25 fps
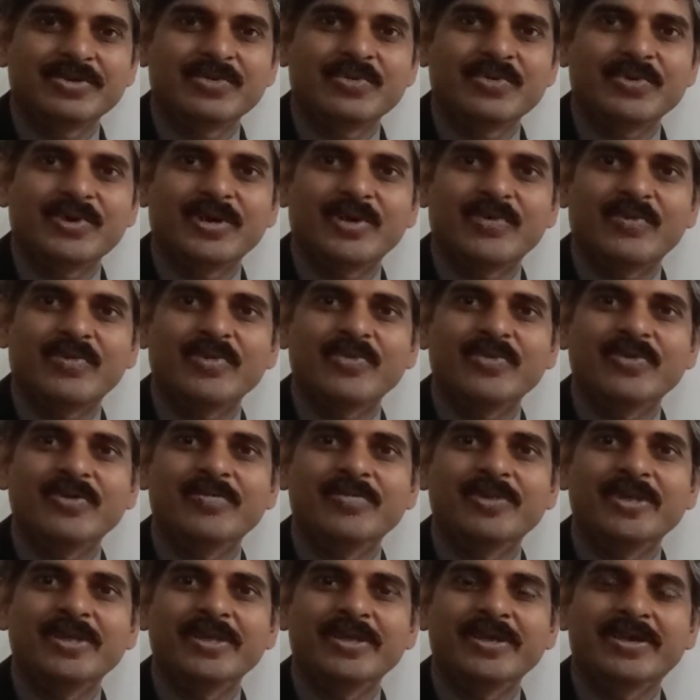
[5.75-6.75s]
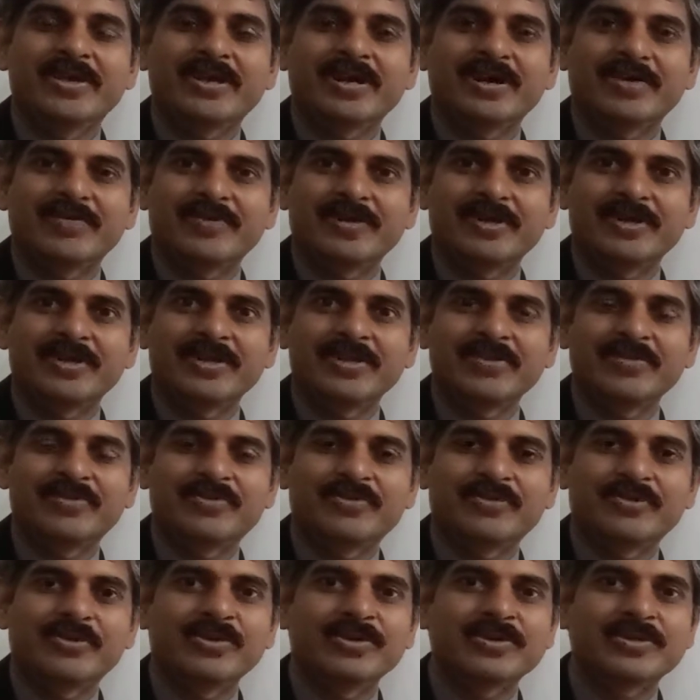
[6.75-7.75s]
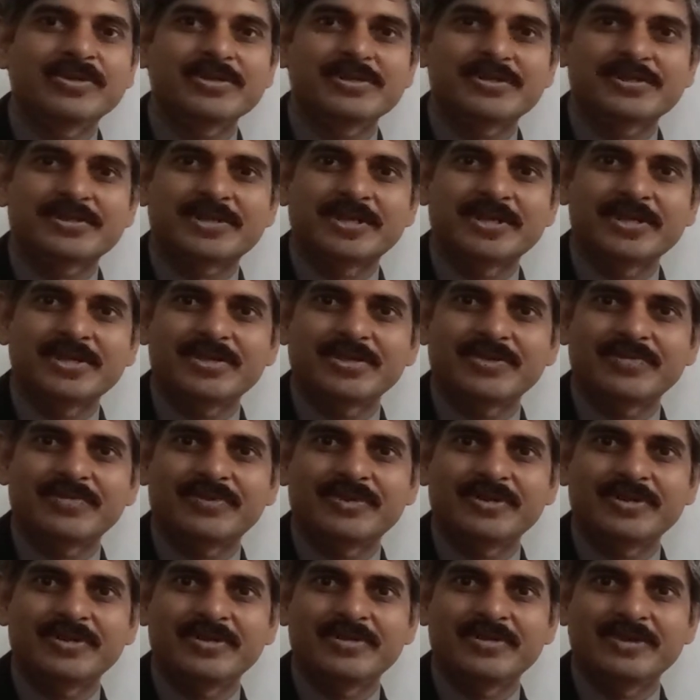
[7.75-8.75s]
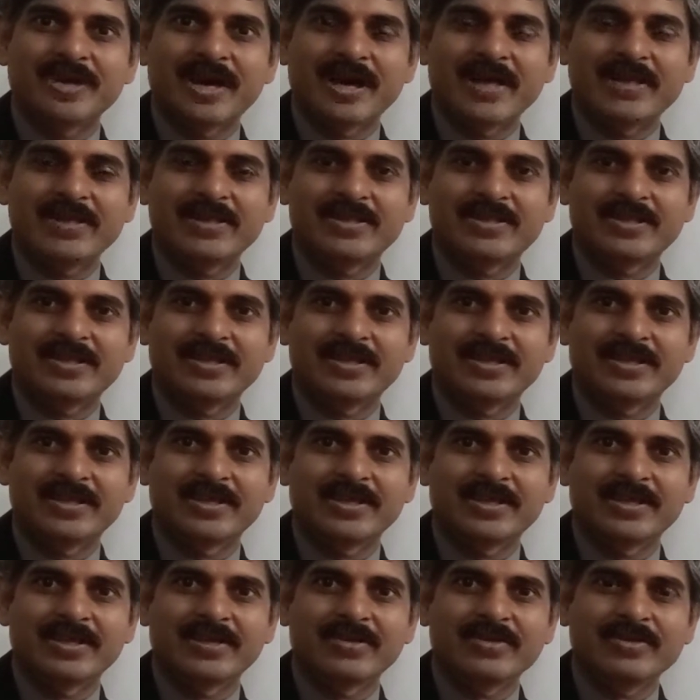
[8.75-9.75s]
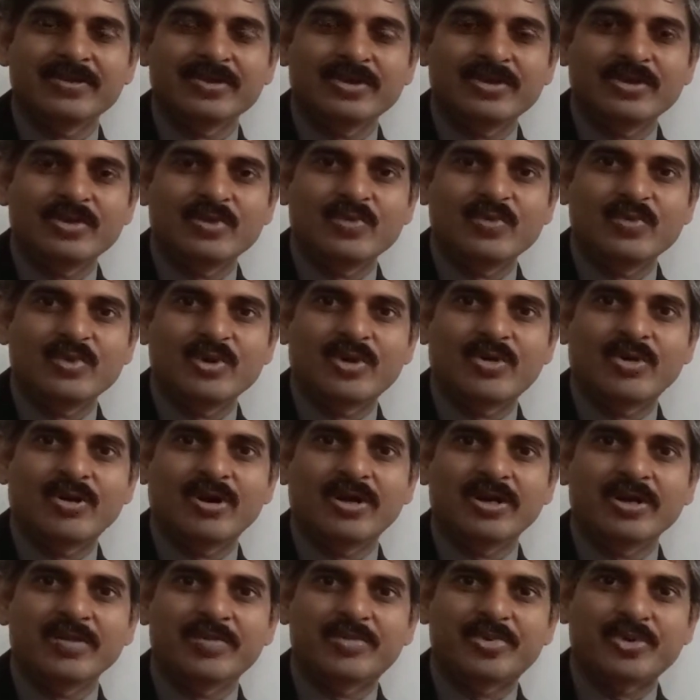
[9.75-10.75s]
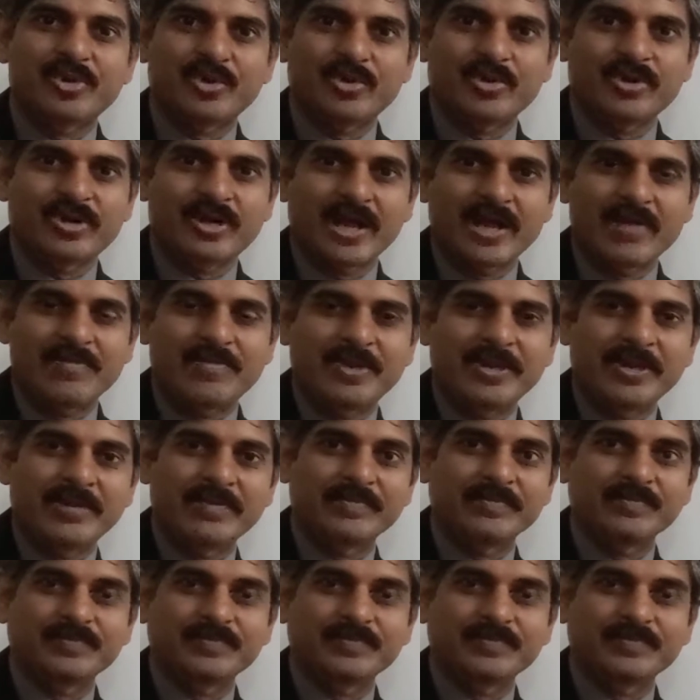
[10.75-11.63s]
where we will be covering the fourth stage of the design thinking we call it prototyping.